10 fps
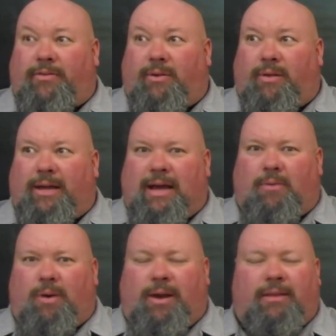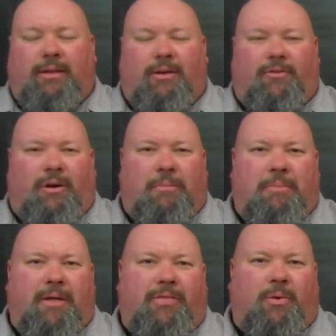It's only got, what, a little over a
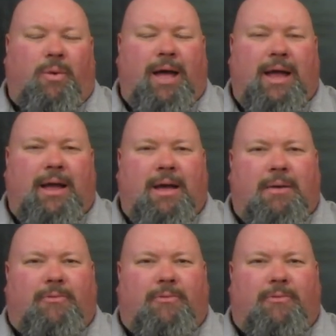month away